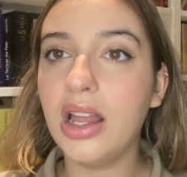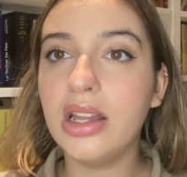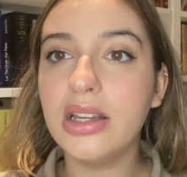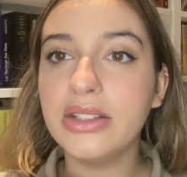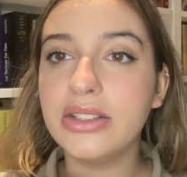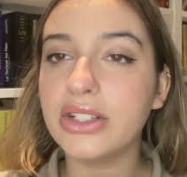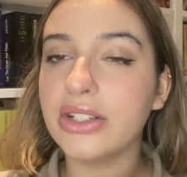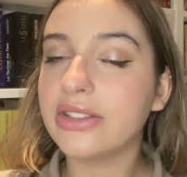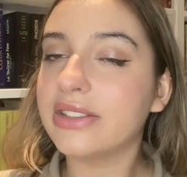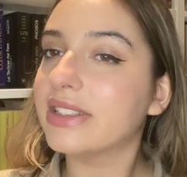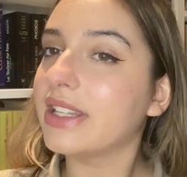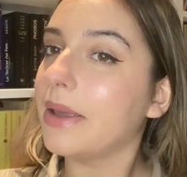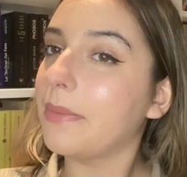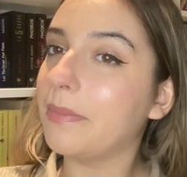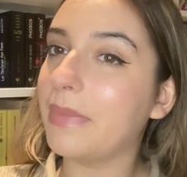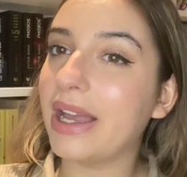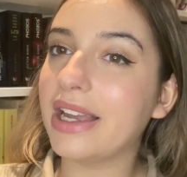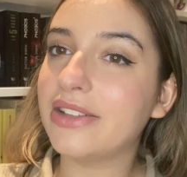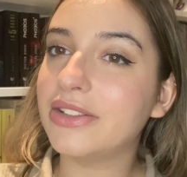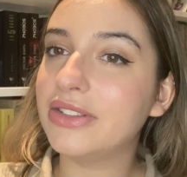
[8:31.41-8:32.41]
just came
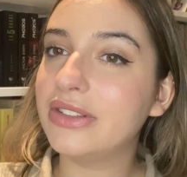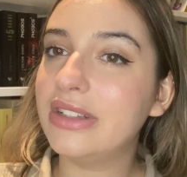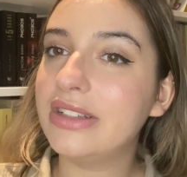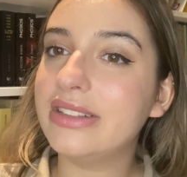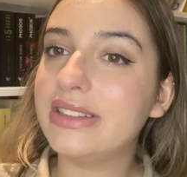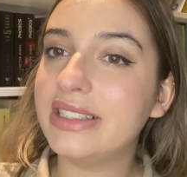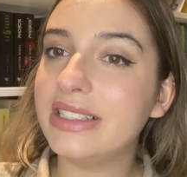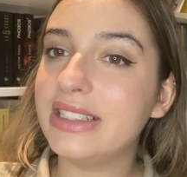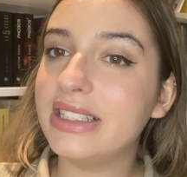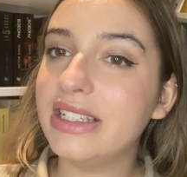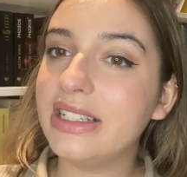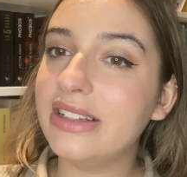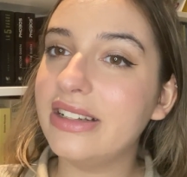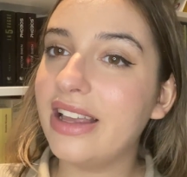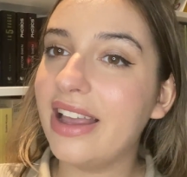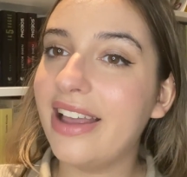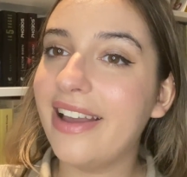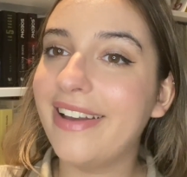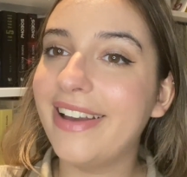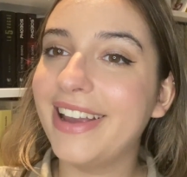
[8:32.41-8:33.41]
back to the city
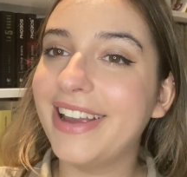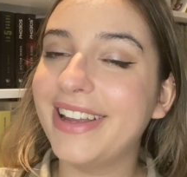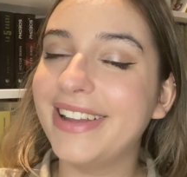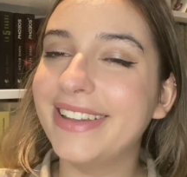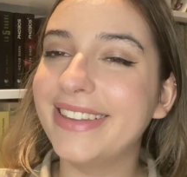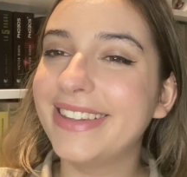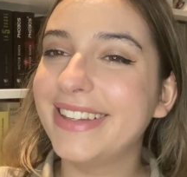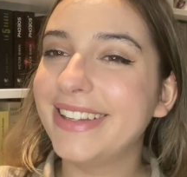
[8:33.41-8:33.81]
and